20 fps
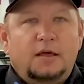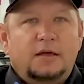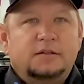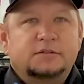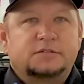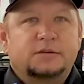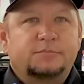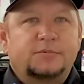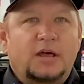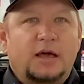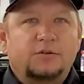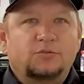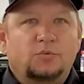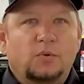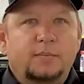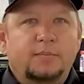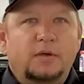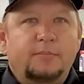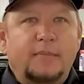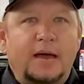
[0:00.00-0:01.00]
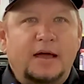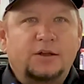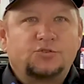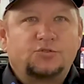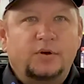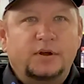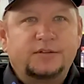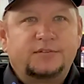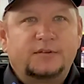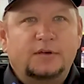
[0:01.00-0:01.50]
And sometimes we'd be match
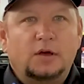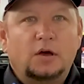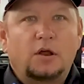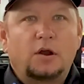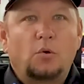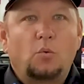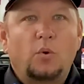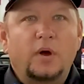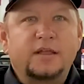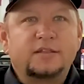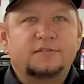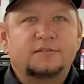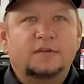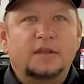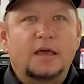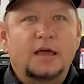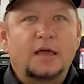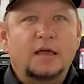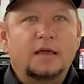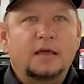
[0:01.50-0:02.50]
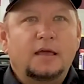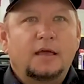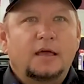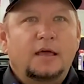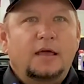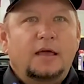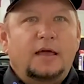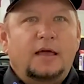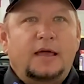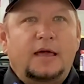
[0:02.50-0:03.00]
racing on a Wednesday
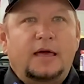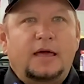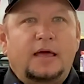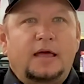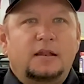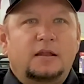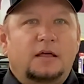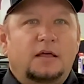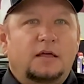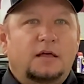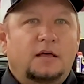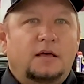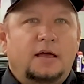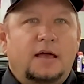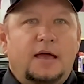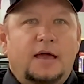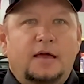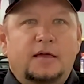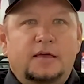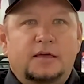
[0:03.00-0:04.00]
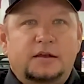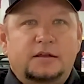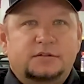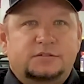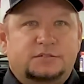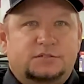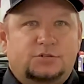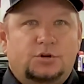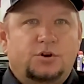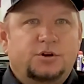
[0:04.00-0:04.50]
and in a
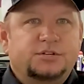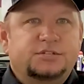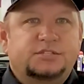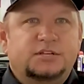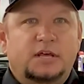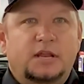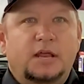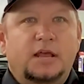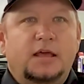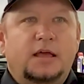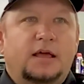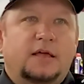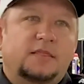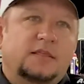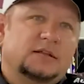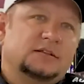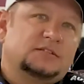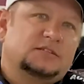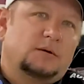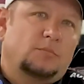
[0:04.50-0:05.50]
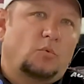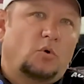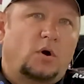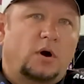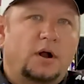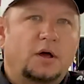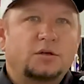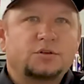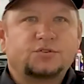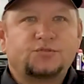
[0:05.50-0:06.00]
certain city, and then
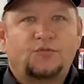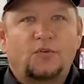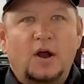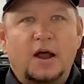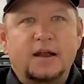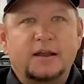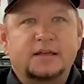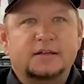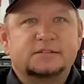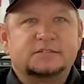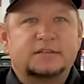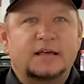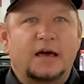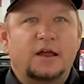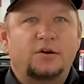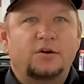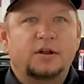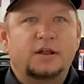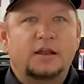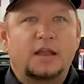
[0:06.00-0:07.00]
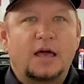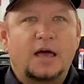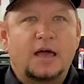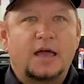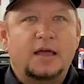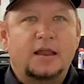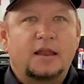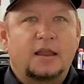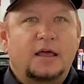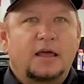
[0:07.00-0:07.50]
somewhere else Friday and Saturday
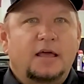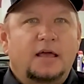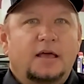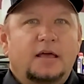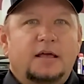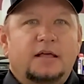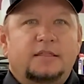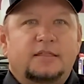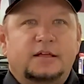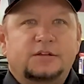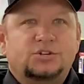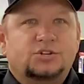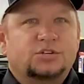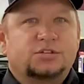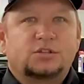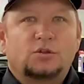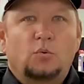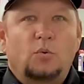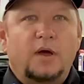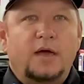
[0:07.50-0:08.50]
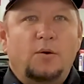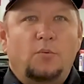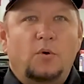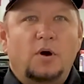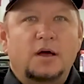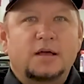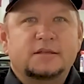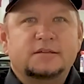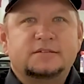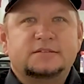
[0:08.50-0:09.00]
night. That's just the way it
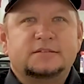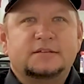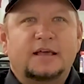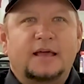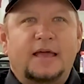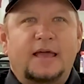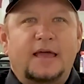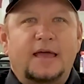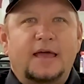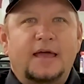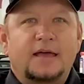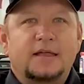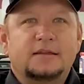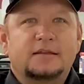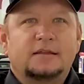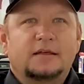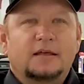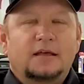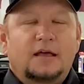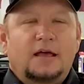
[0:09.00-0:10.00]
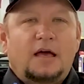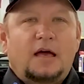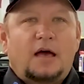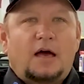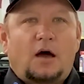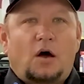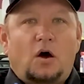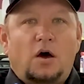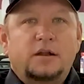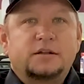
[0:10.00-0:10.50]
was. And
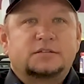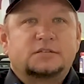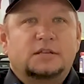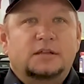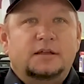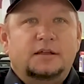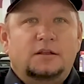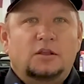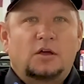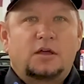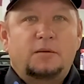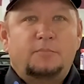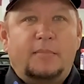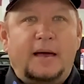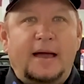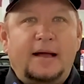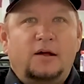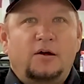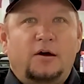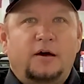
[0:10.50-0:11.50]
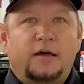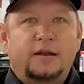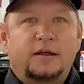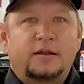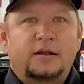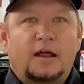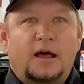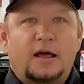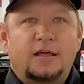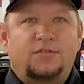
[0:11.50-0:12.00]
honestly, looking back on
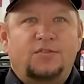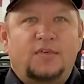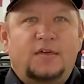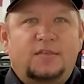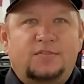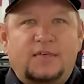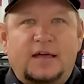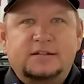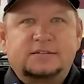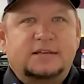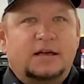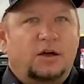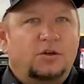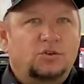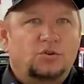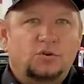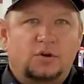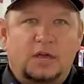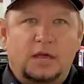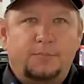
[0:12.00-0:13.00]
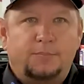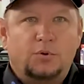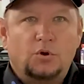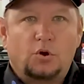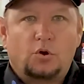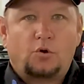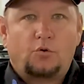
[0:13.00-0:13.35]
it, I think that's how you keep your